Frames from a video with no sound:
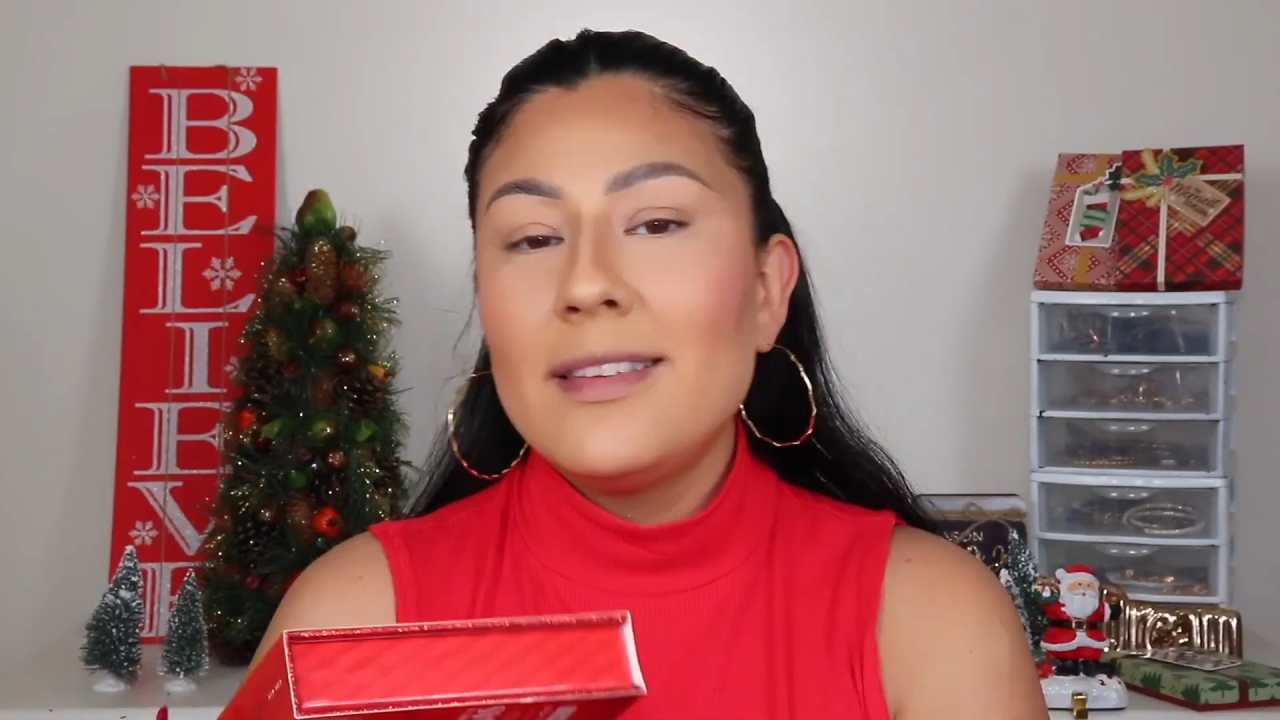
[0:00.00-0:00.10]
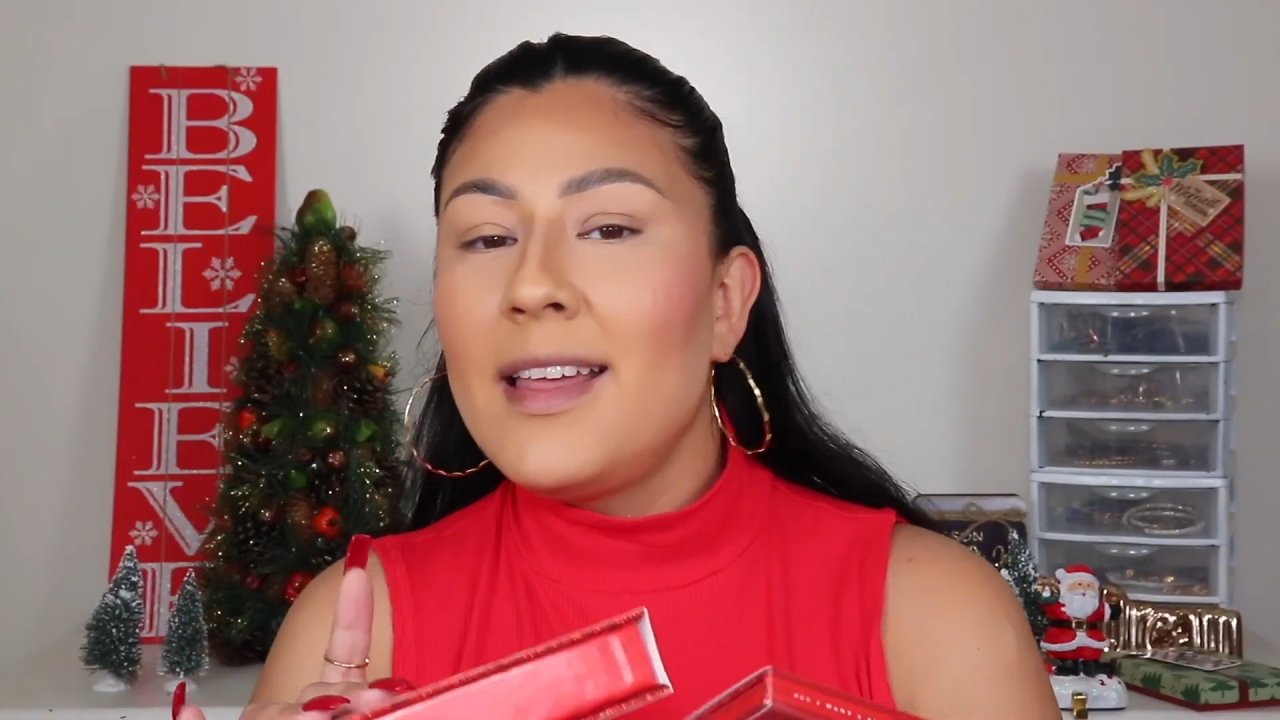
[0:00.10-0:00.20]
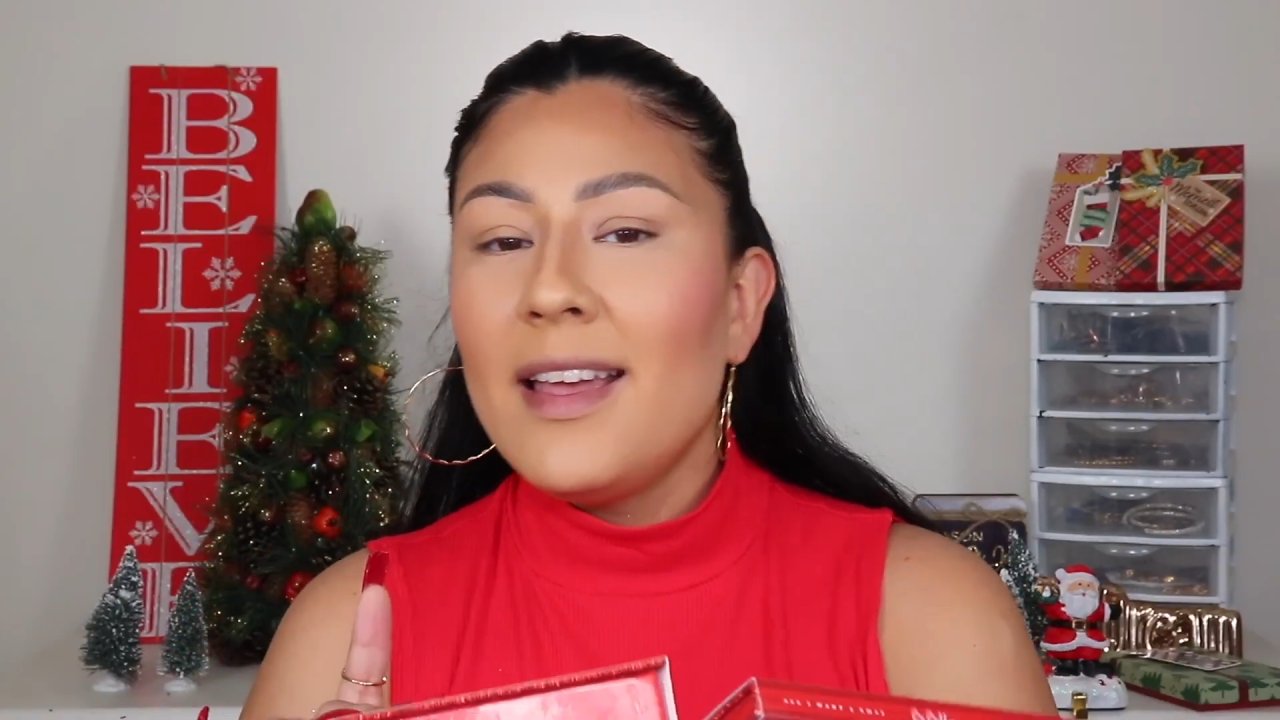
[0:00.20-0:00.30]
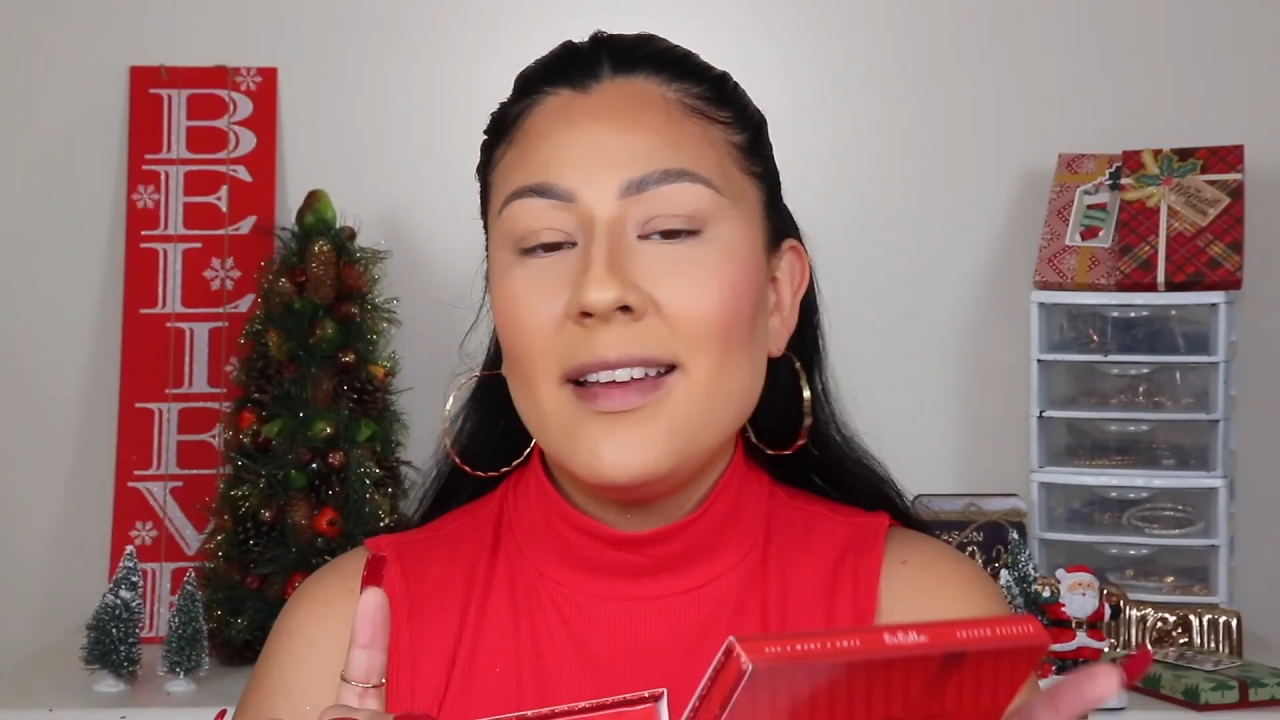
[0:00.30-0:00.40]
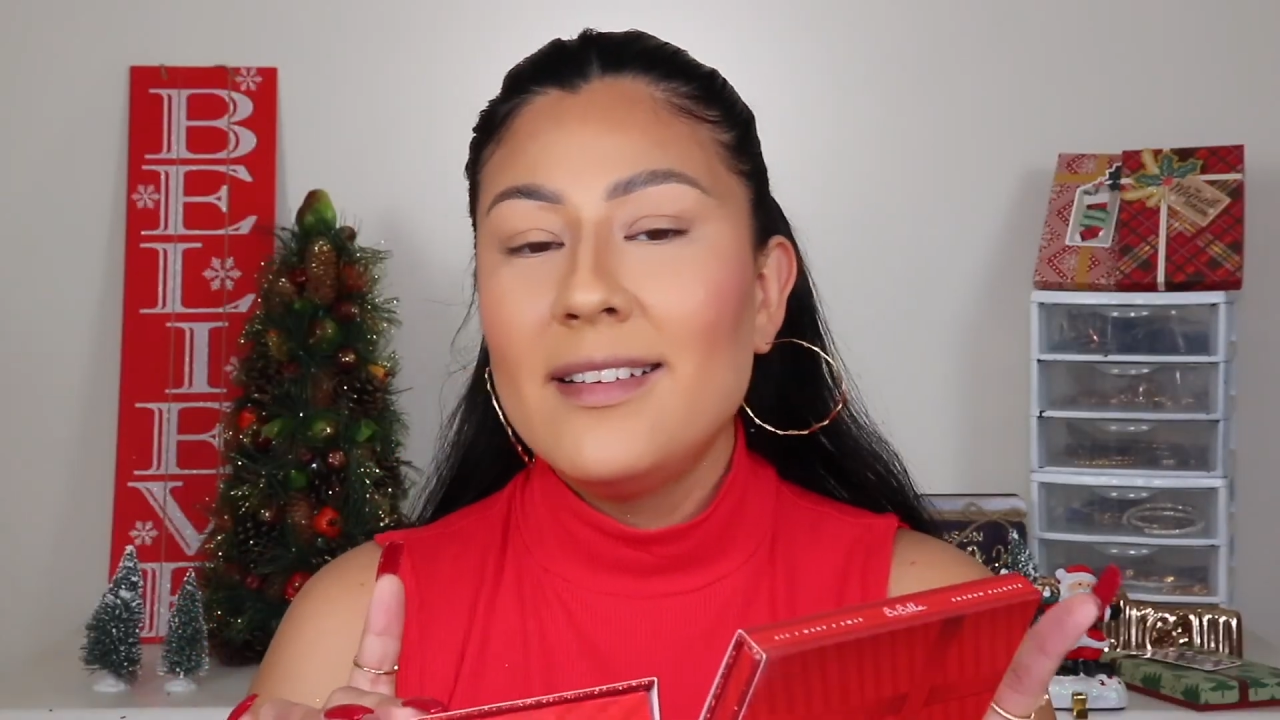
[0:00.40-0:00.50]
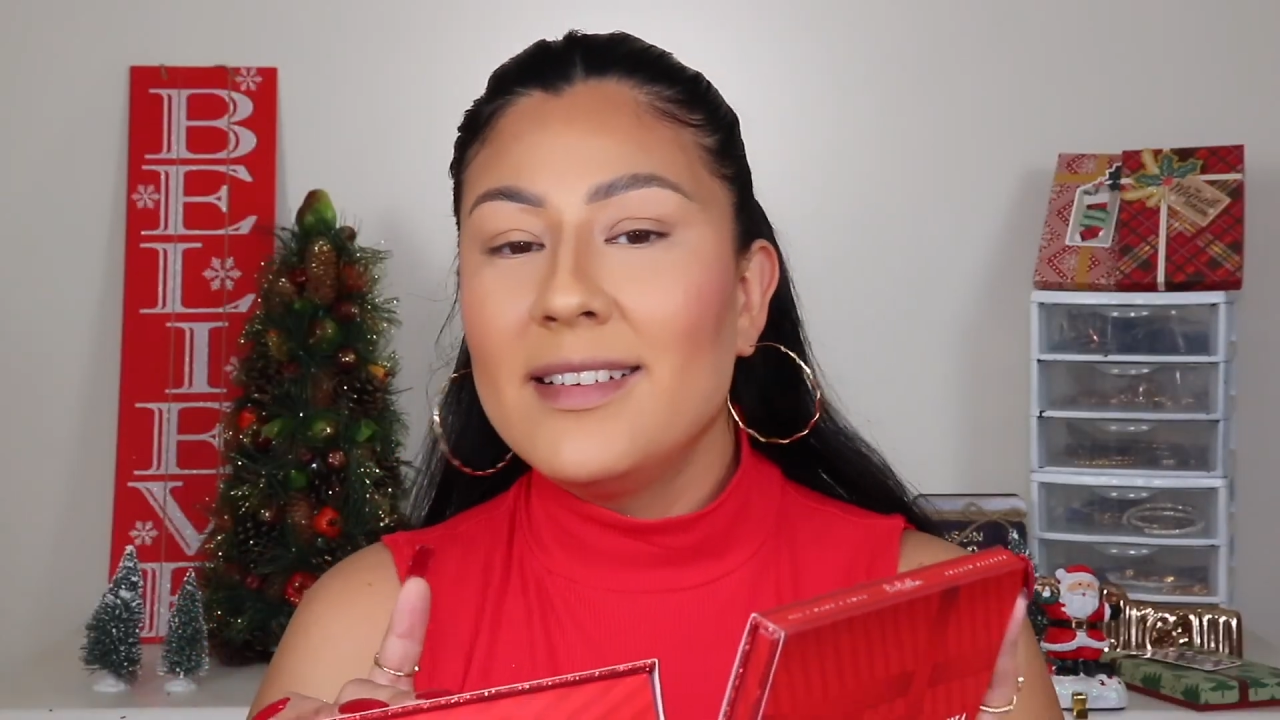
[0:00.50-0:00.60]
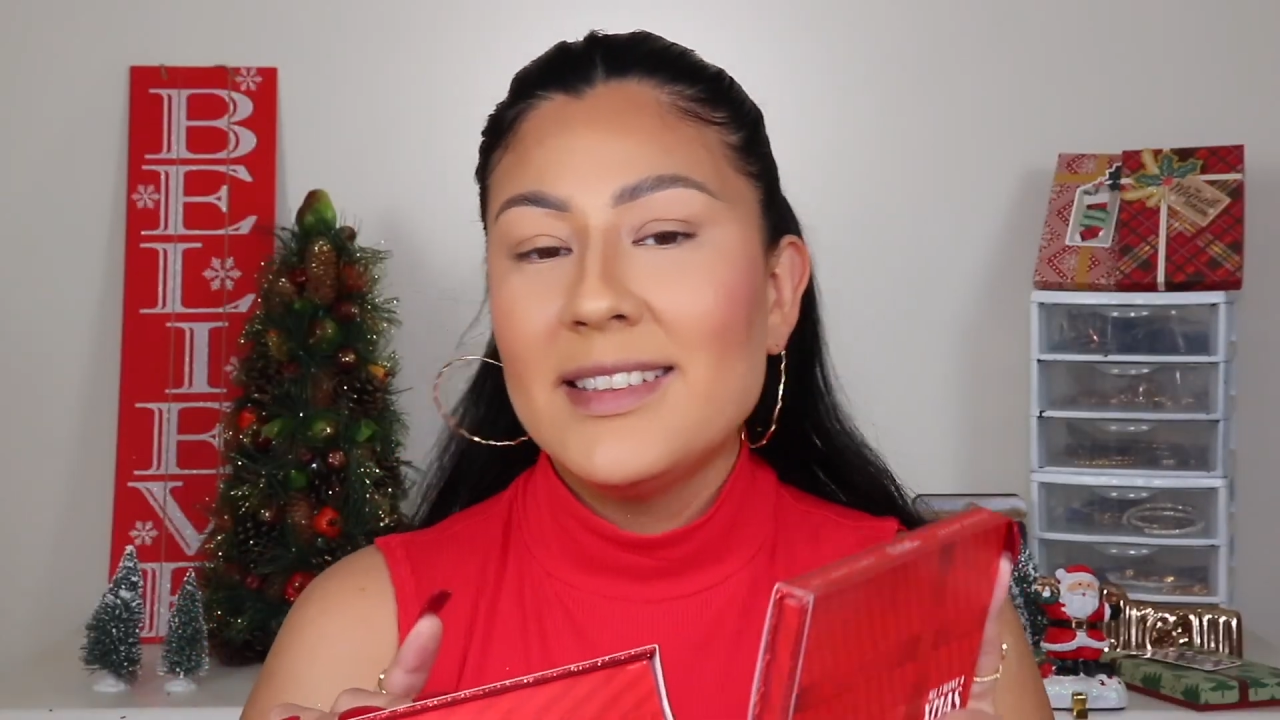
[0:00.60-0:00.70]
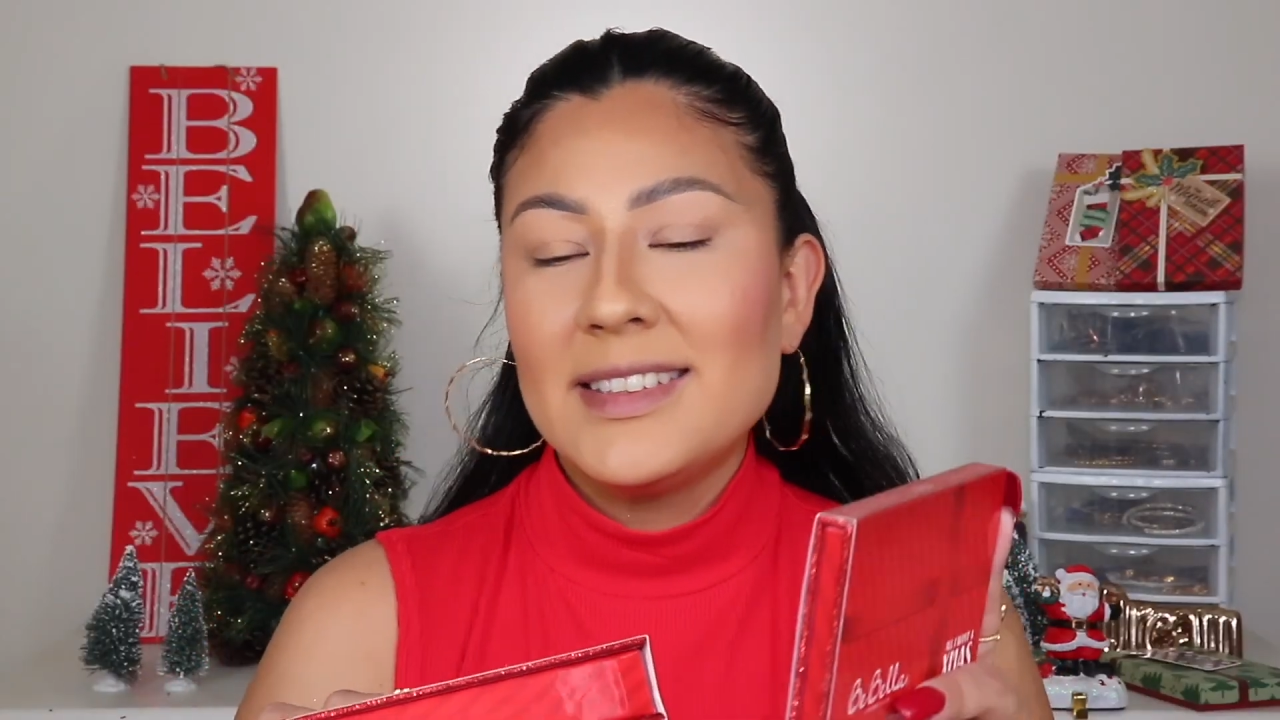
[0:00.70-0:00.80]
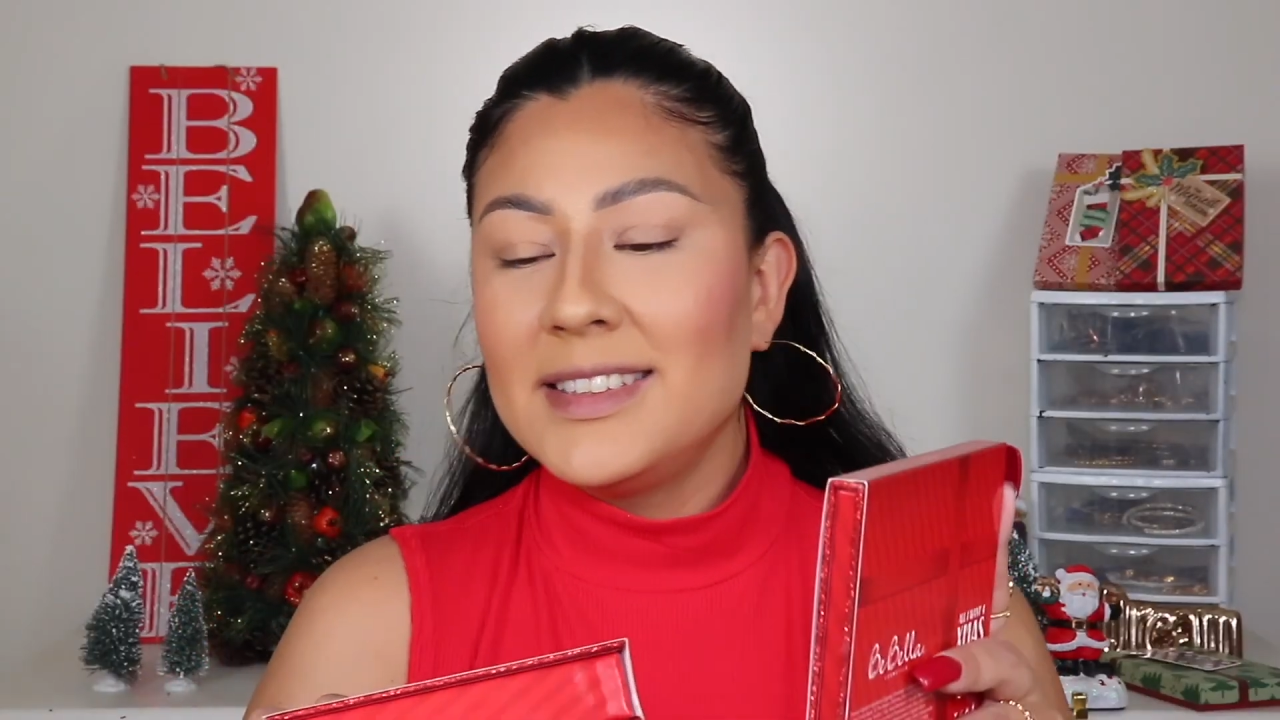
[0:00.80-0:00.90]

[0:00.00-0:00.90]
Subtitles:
There